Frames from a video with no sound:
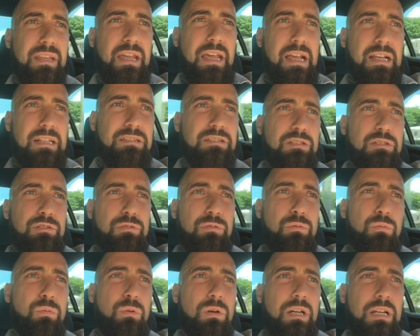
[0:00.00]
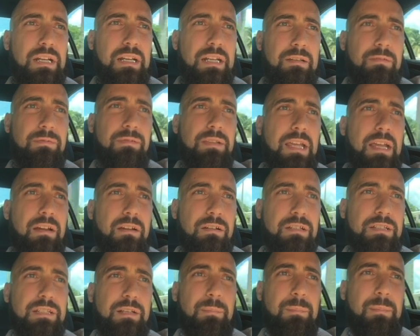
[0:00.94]
as to what if
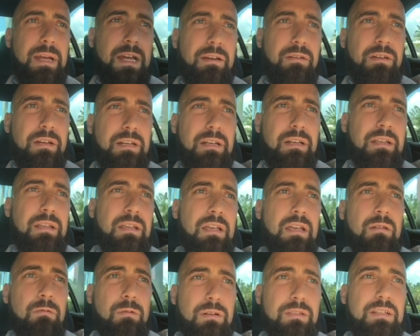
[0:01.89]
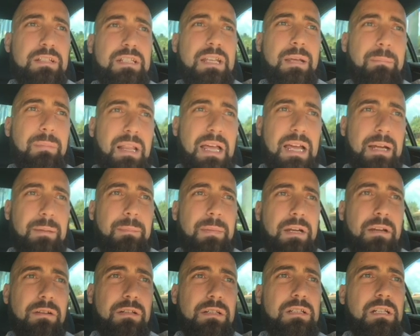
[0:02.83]
there's a black
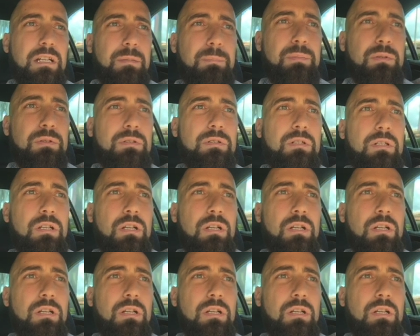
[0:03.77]
married couple